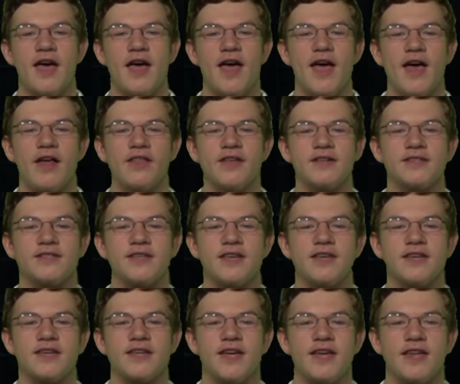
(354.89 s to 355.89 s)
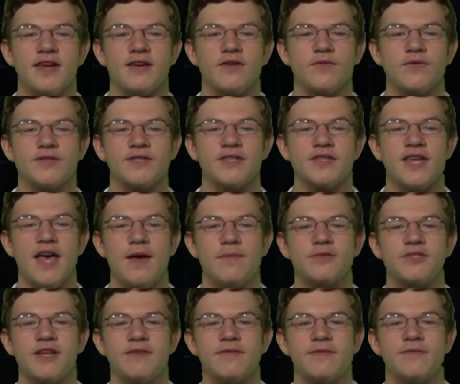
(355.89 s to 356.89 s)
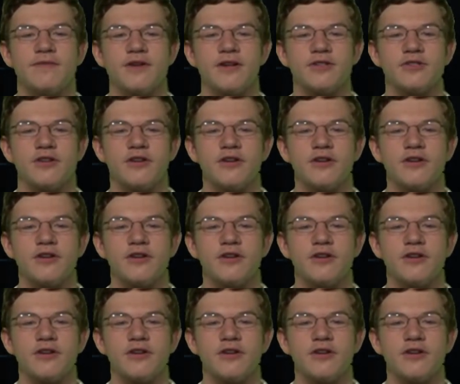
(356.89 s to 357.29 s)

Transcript: Alex Kincannon was the top JV finisher